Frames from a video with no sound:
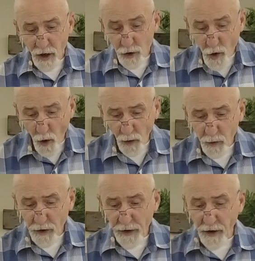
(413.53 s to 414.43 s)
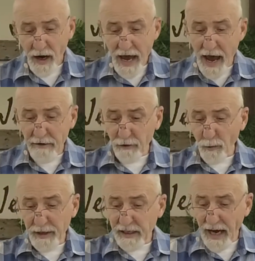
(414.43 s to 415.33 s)
nor will there ever
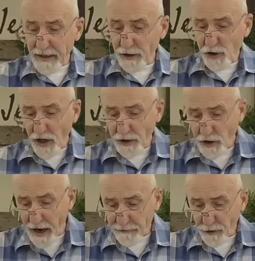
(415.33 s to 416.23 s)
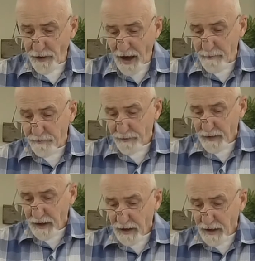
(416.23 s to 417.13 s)
be any such after them,
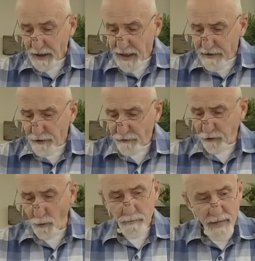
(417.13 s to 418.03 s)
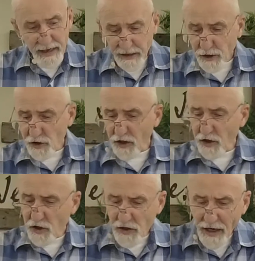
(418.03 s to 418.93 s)
even for many
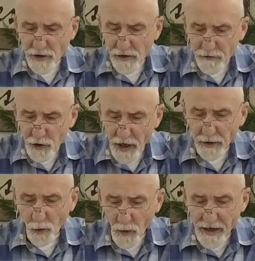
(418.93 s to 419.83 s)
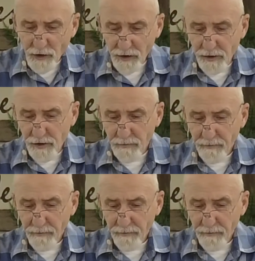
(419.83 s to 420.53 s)
successive generations.